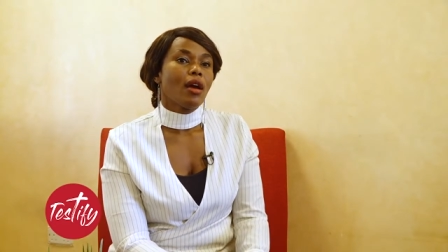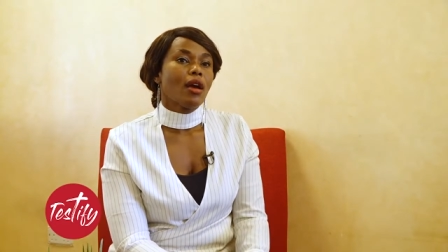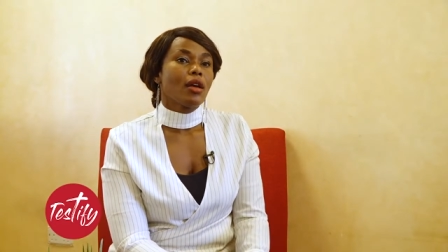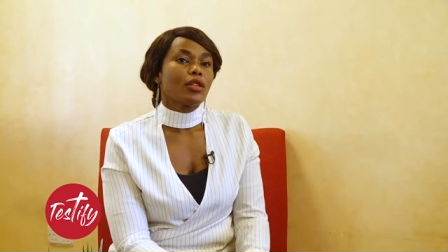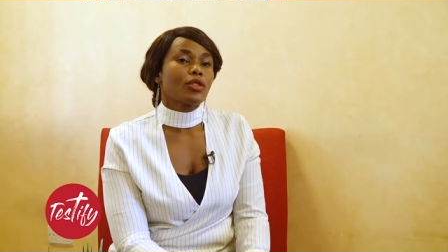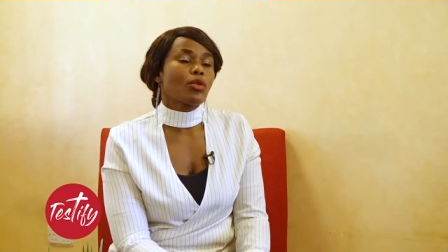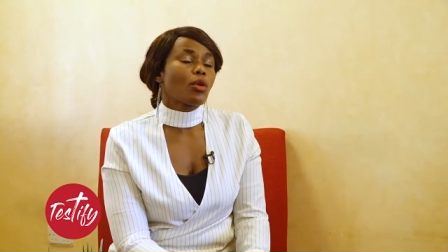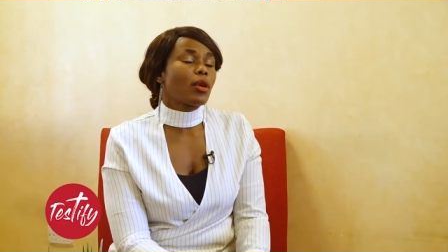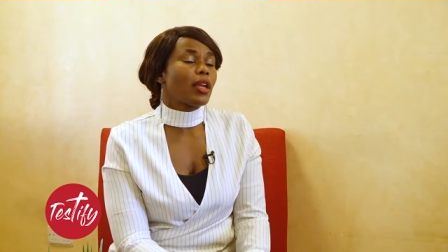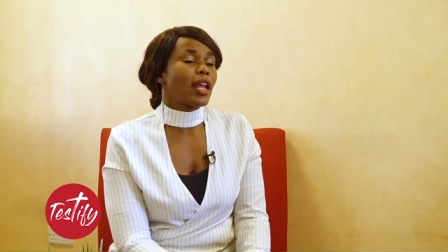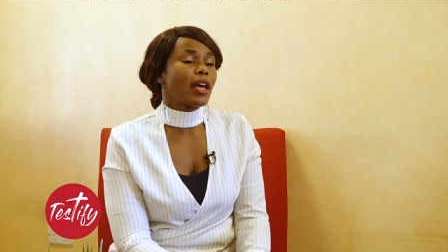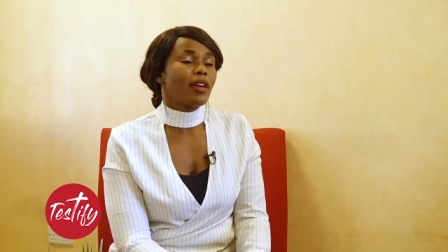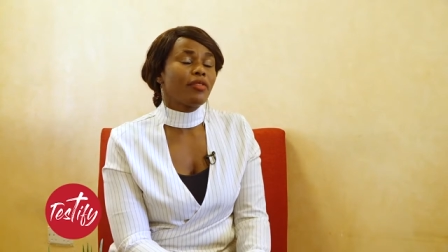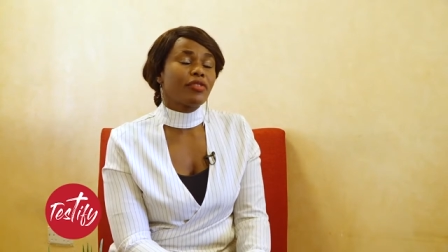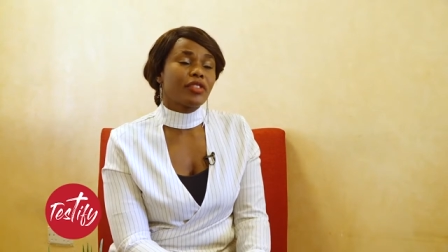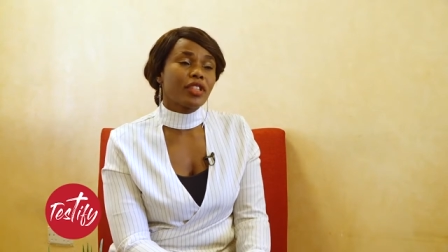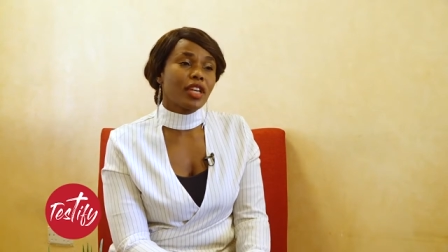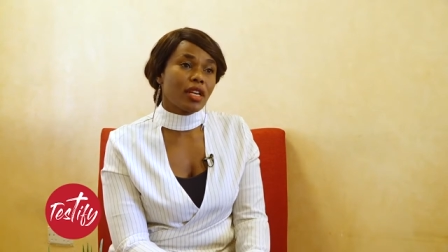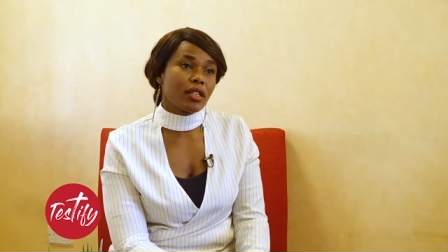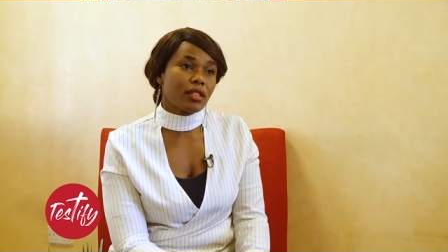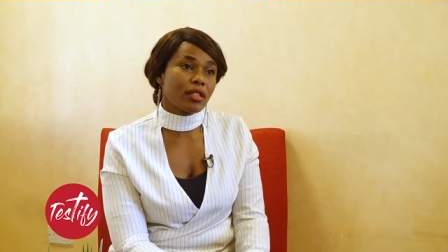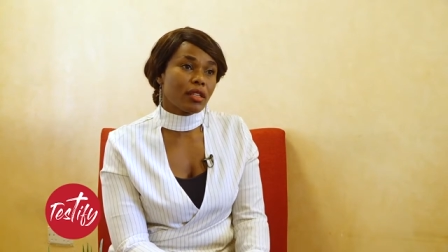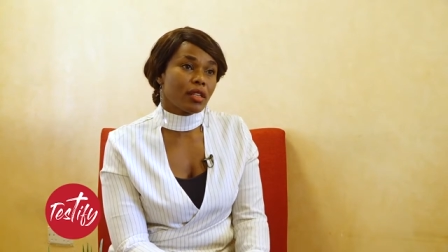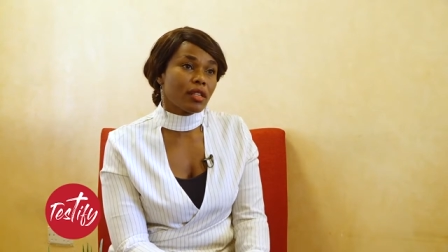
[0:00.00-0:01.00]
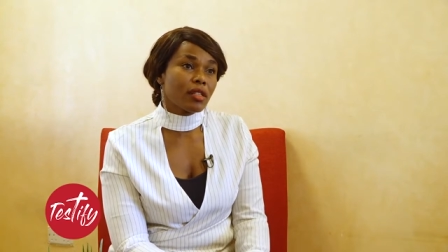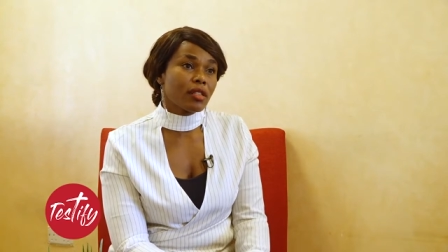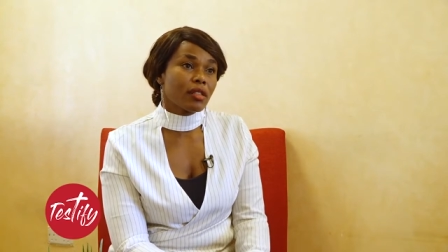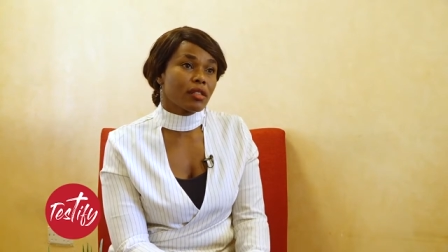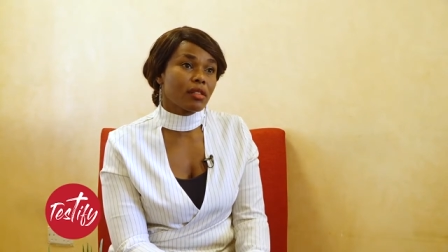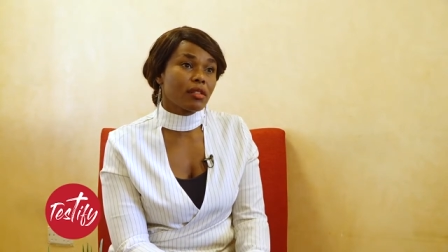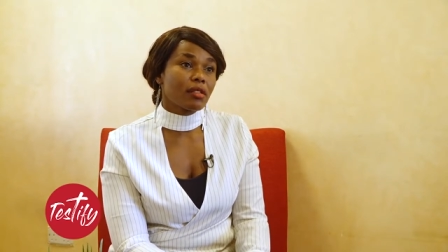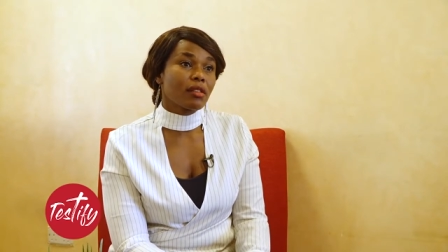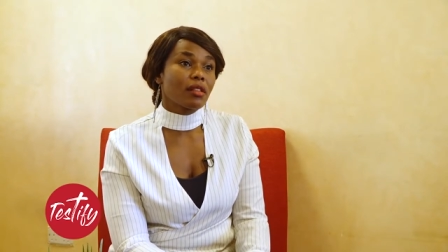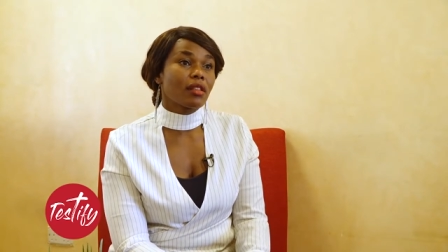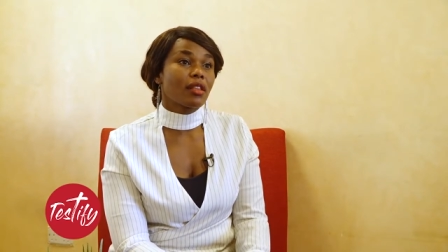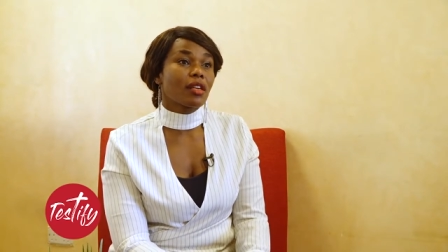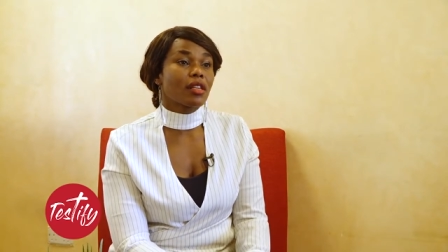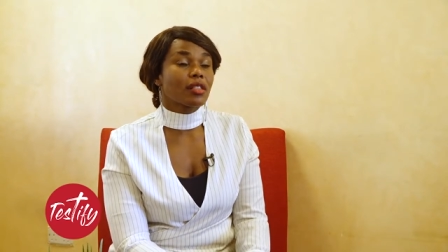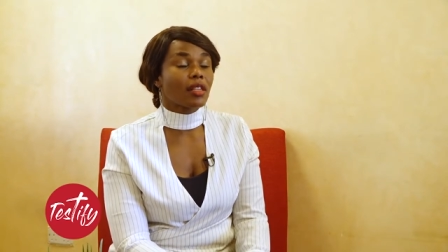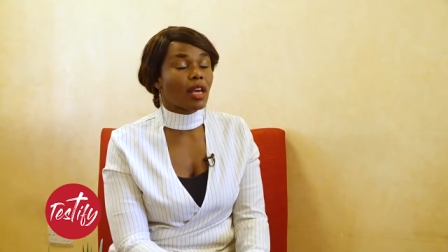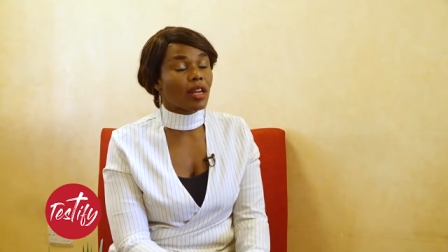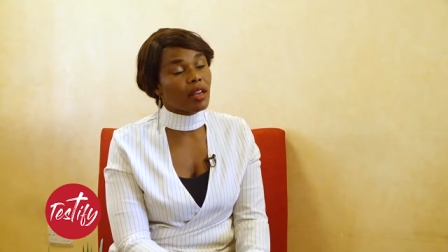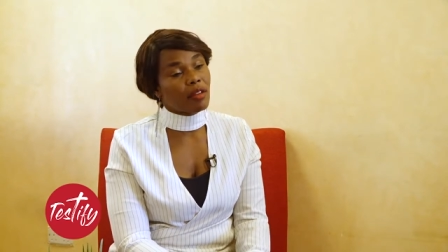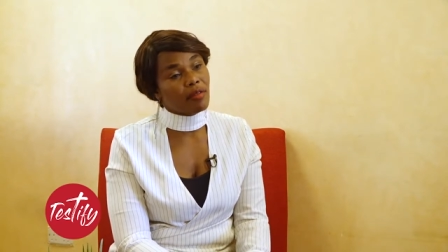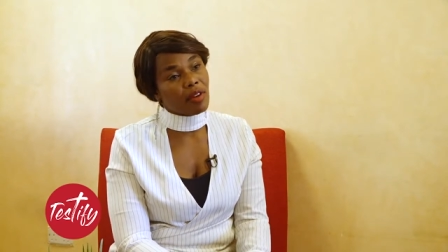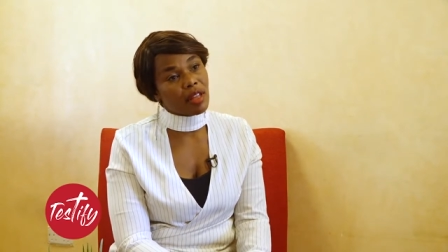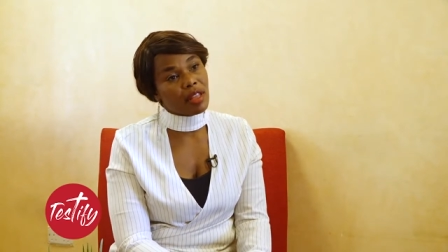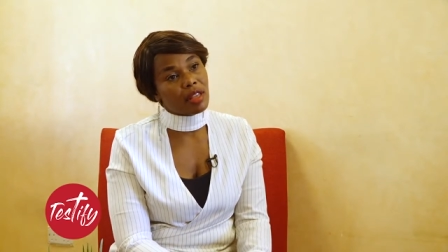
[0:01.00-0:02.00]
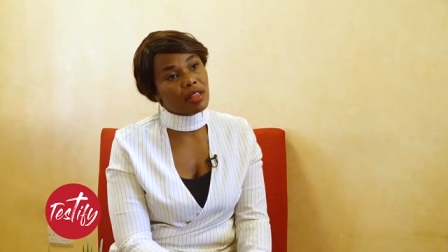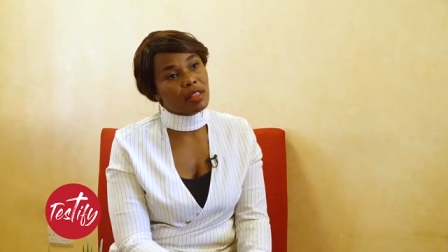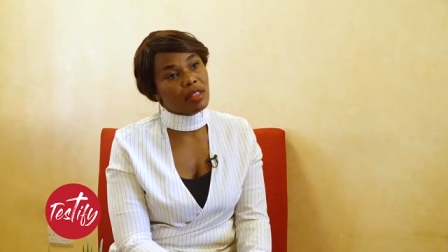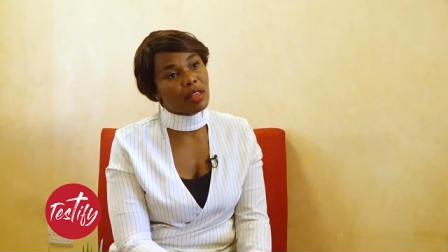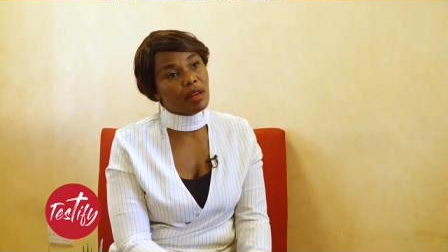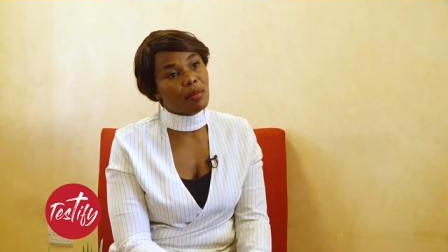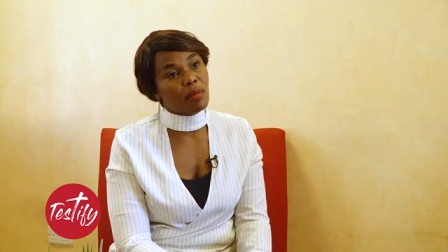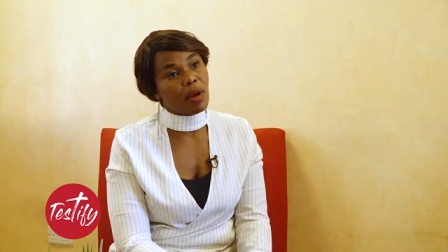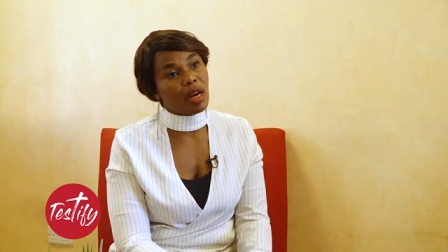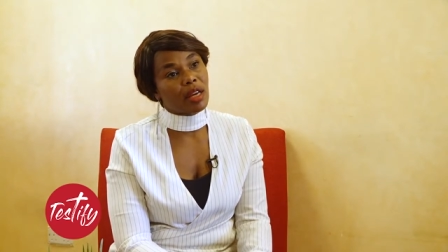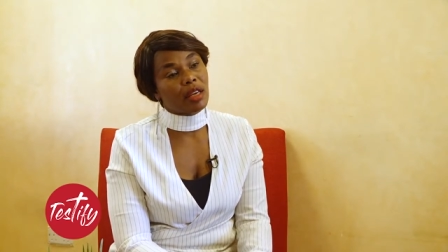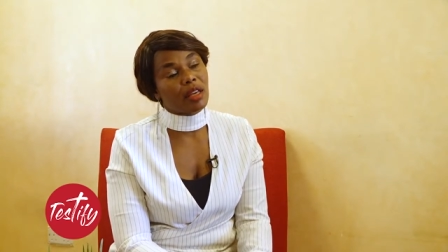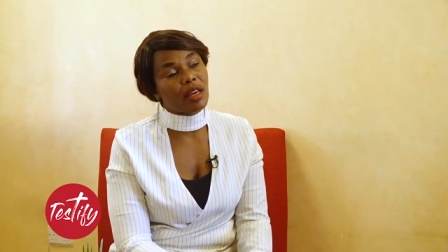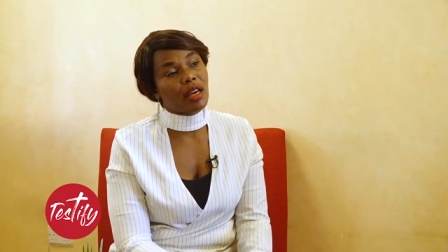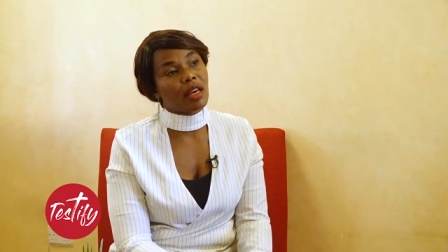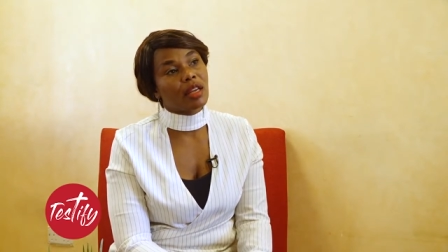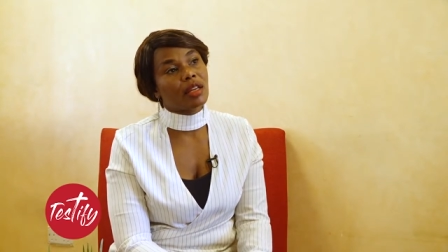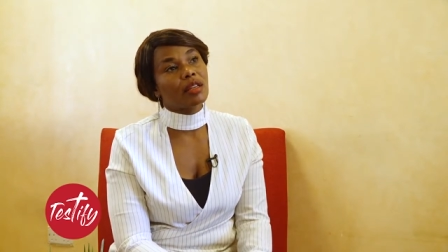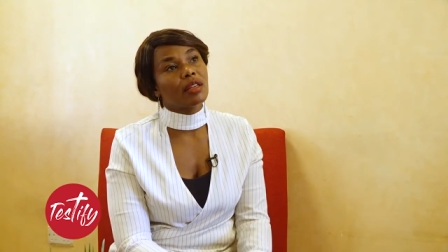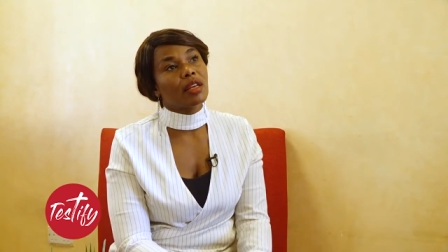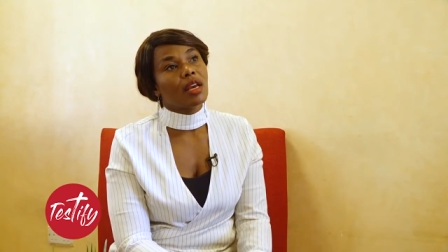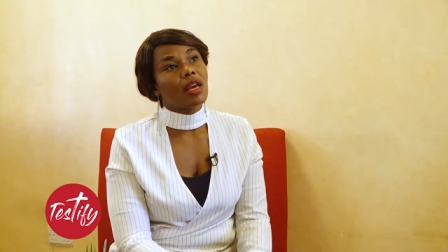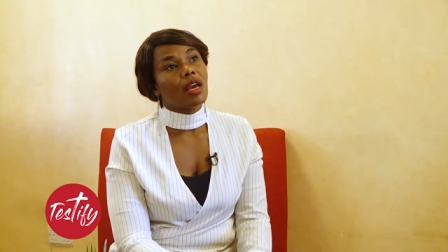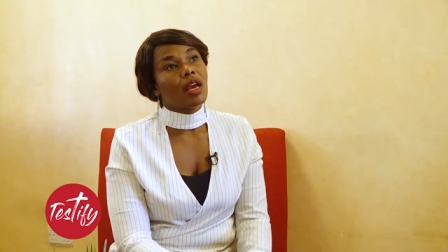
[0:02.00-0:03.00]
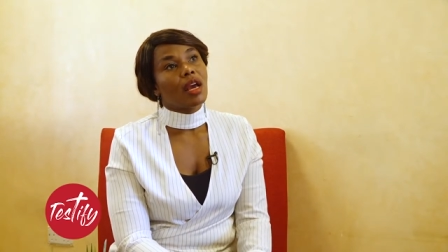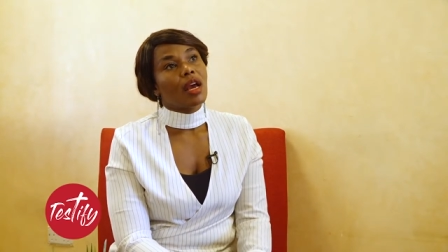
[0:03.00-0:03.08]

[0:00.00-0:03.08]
So life changes, things are never the same again.